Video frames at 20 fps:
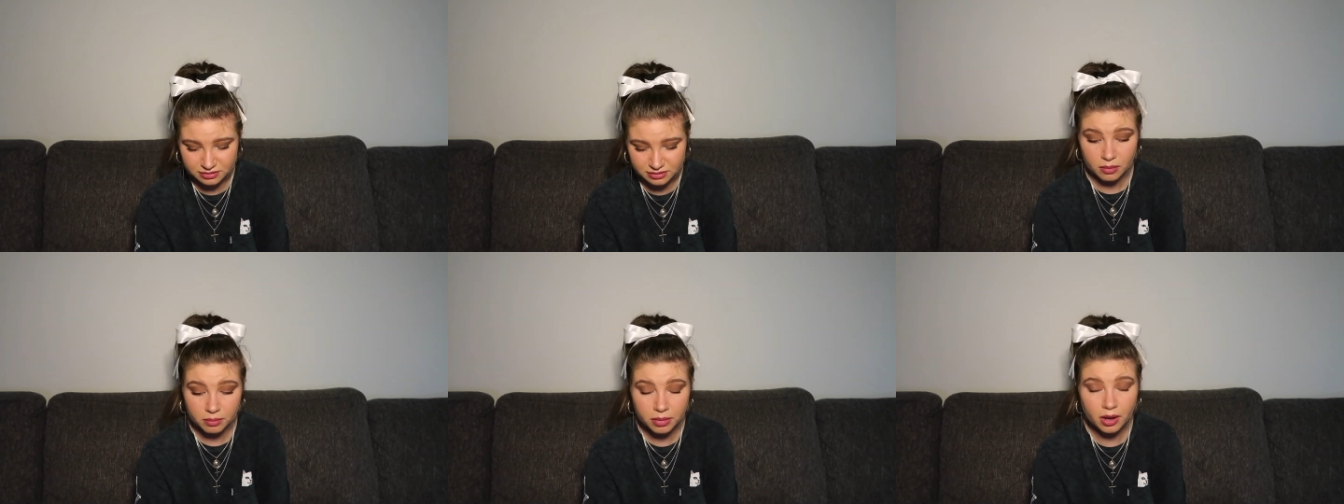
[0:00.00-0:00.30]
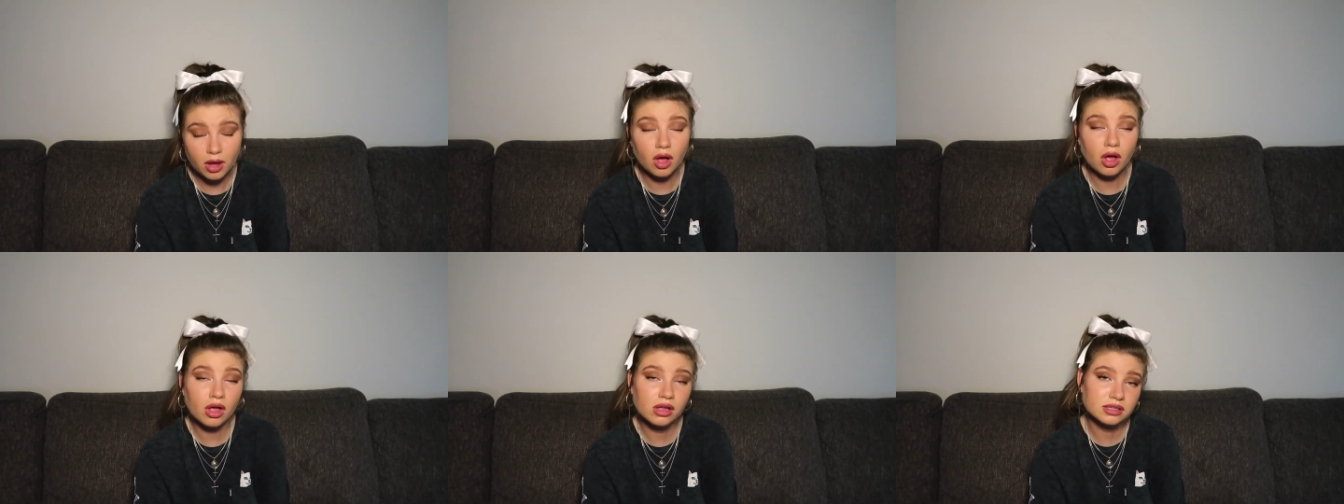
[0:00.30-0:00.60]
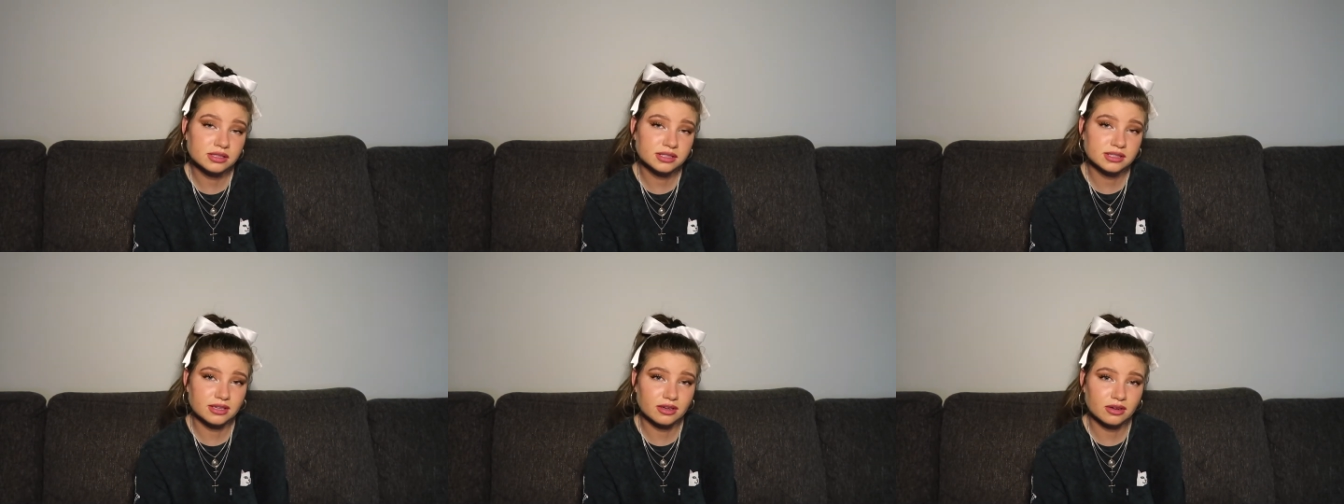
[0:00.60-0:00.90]
But
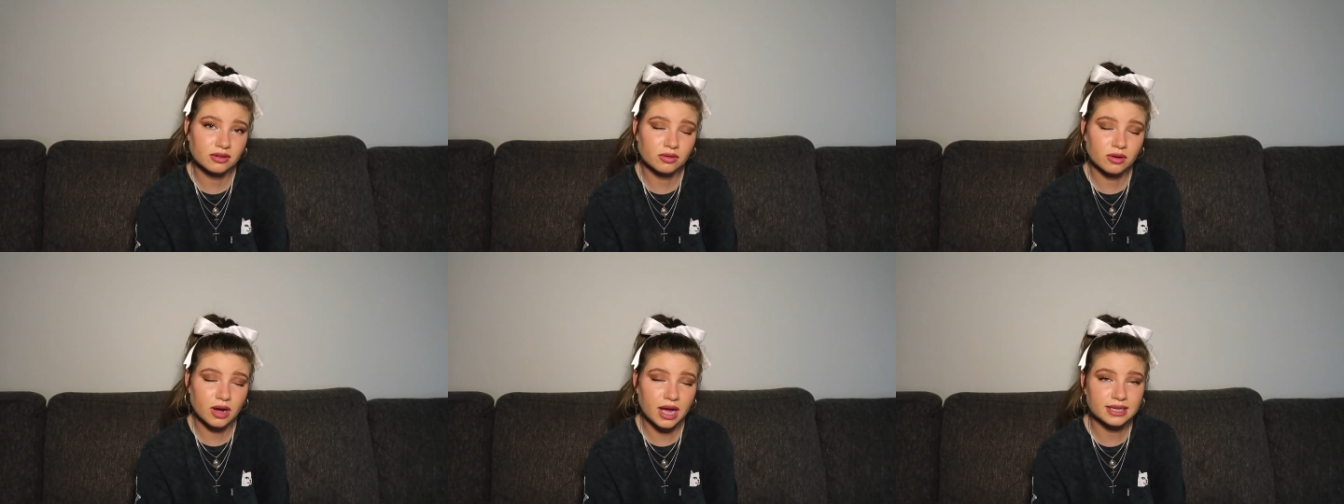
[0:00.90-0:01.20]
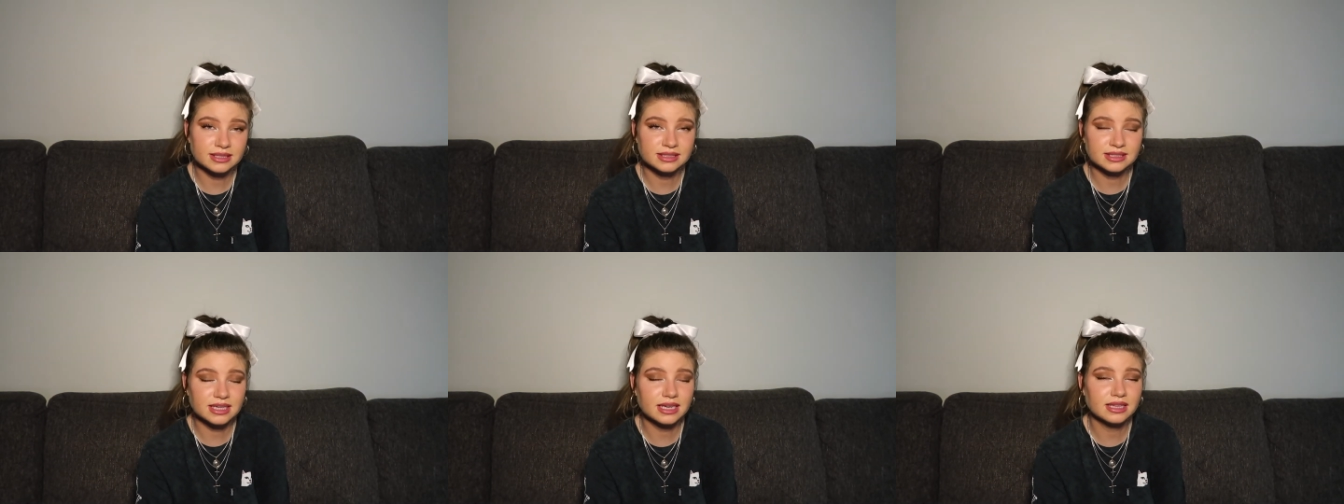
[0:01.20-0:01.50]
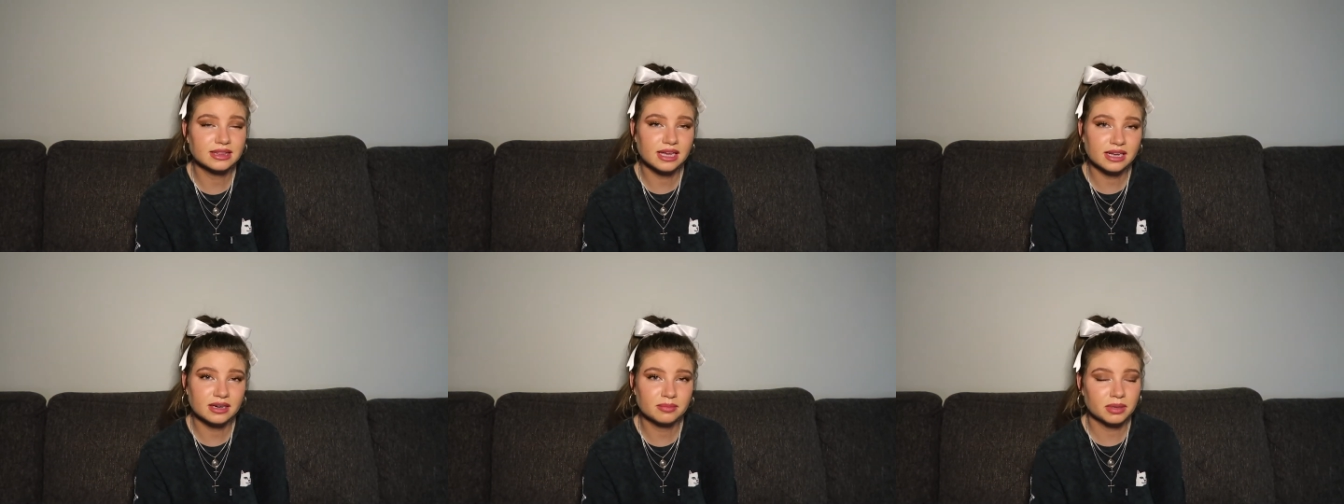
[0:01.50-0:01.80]
also, I
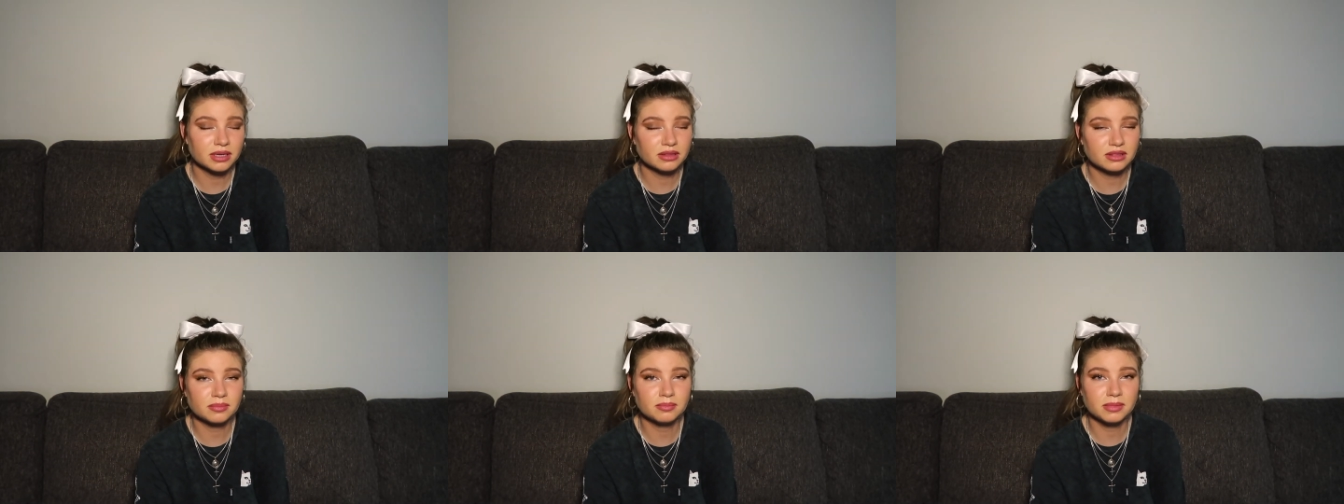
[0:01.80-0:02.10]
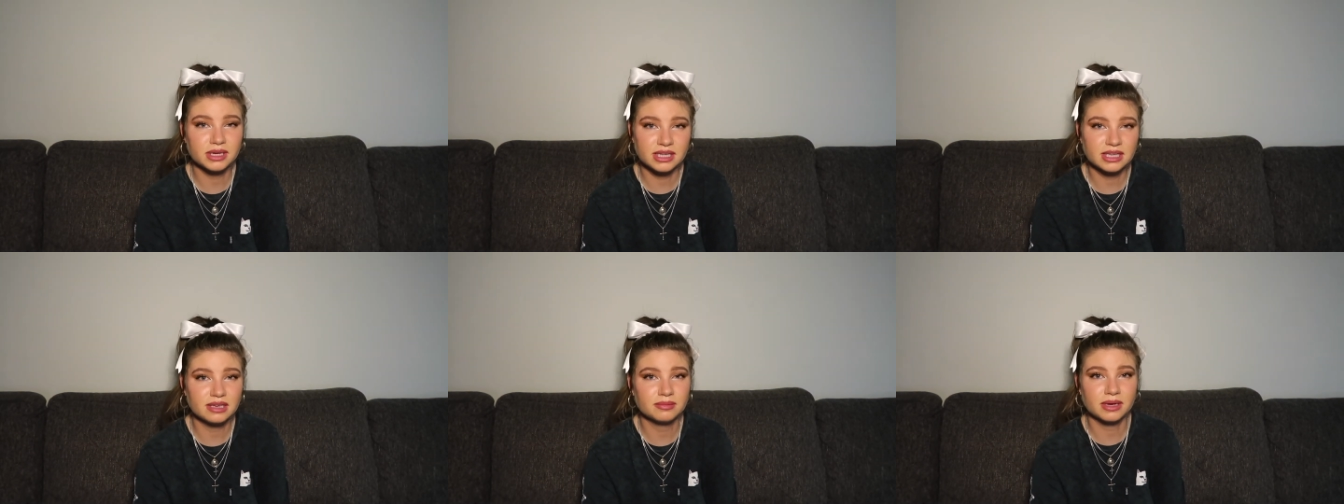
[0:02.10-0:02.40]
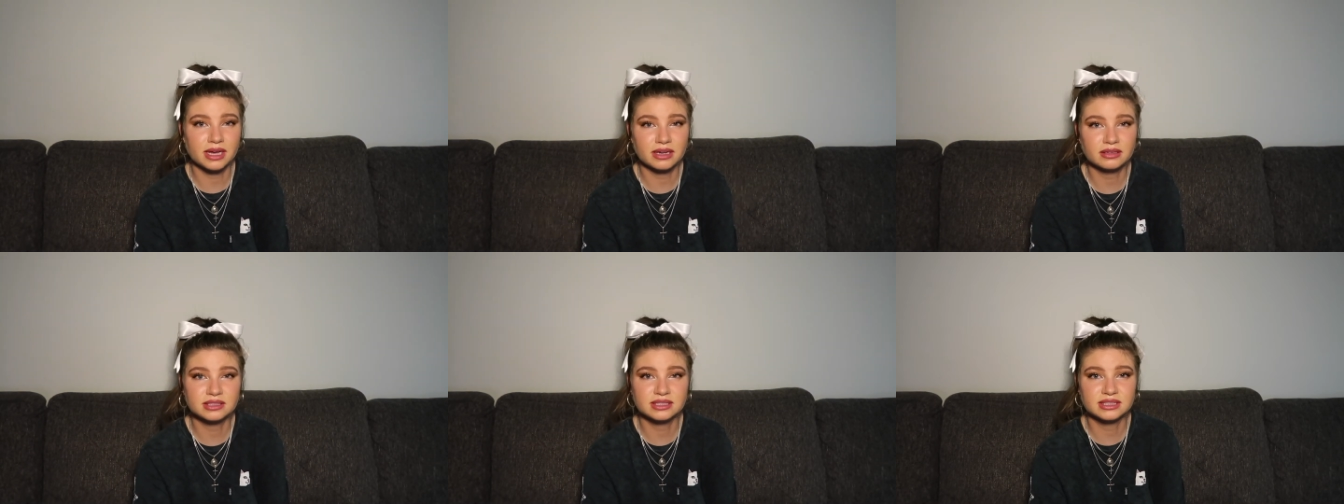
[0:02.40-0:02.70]
said that about the Mickey
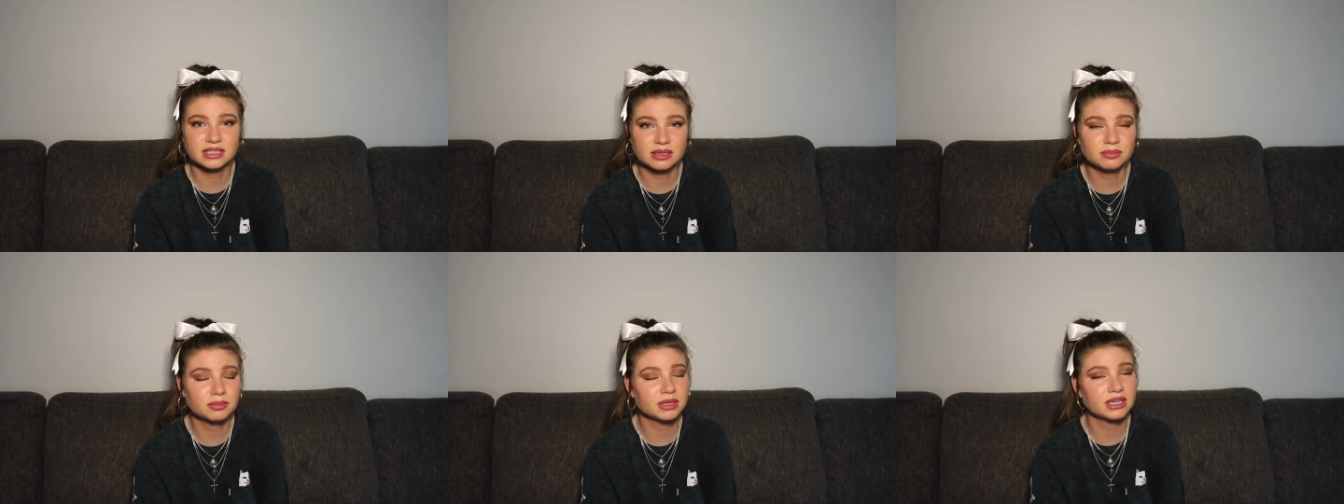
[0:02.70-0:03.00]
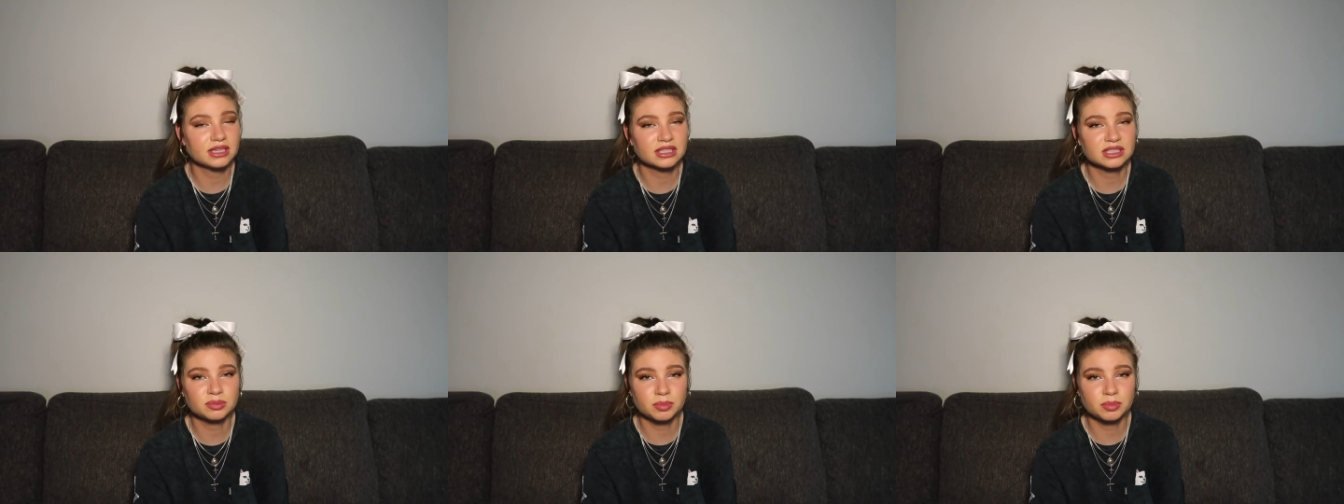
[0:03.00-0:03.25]
Mouse thing because